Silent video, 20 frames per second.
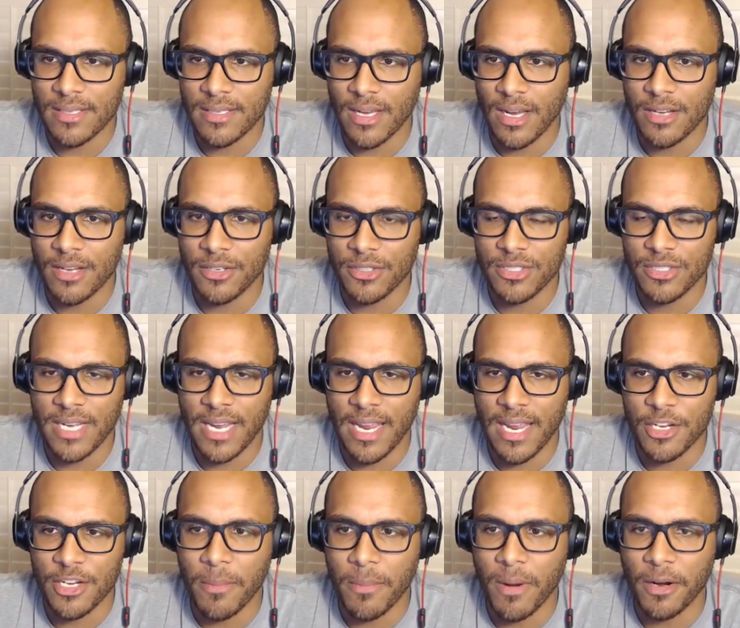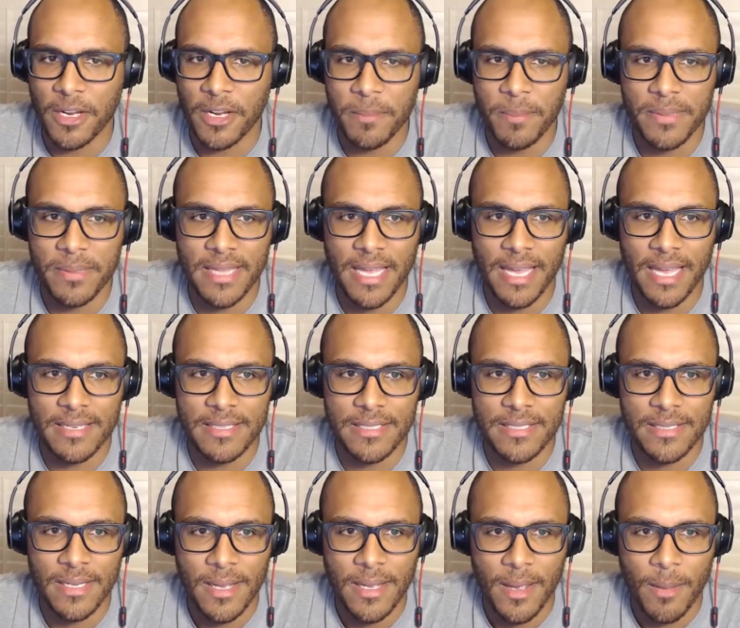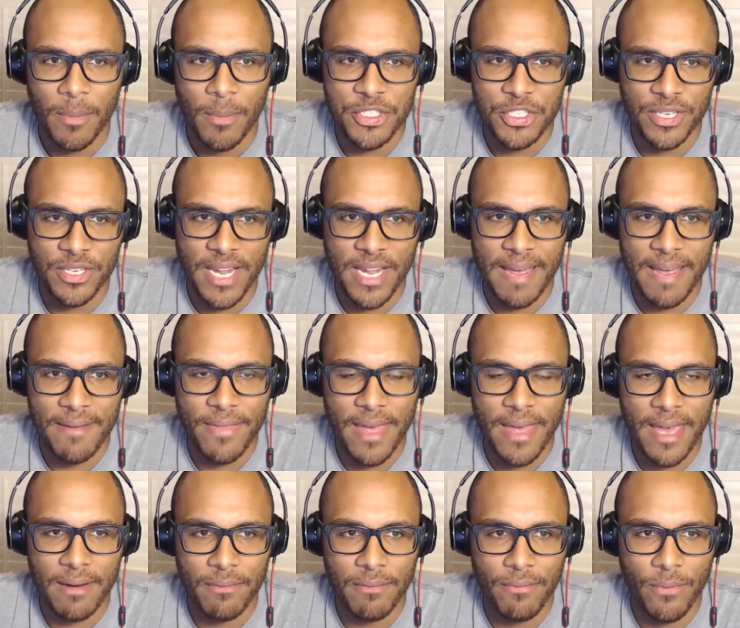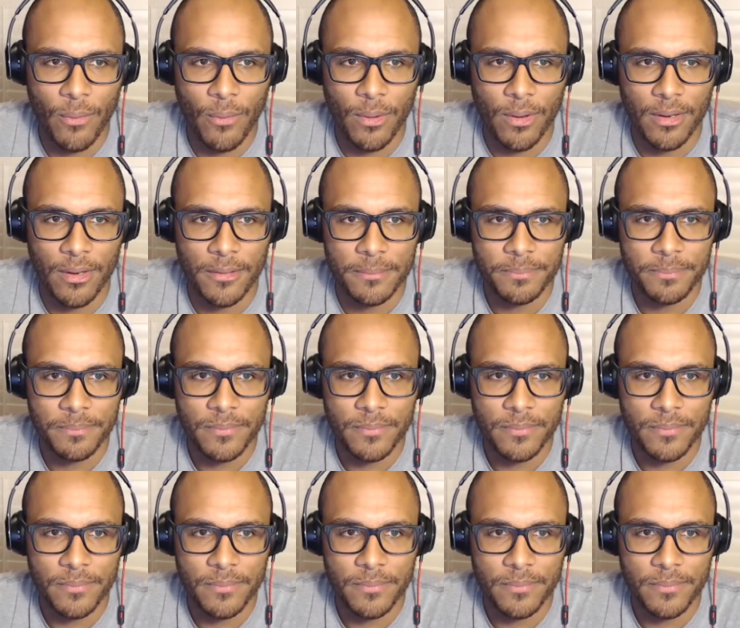to understand your market but that's but you're going to have that for